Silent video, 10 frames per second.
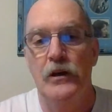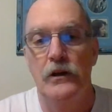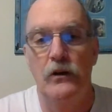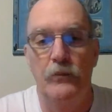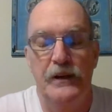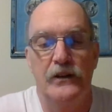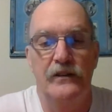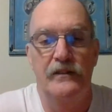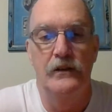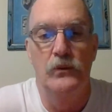begun to
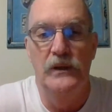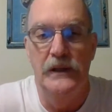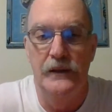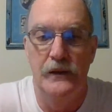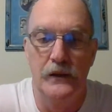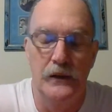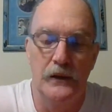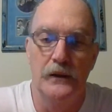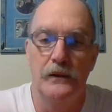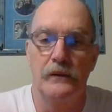deal with
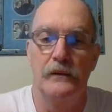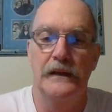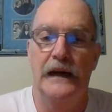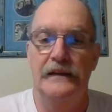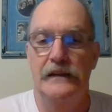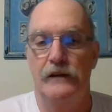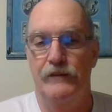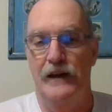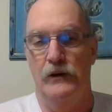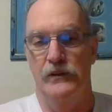the idea of
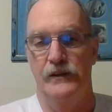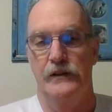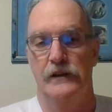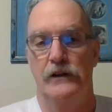health in our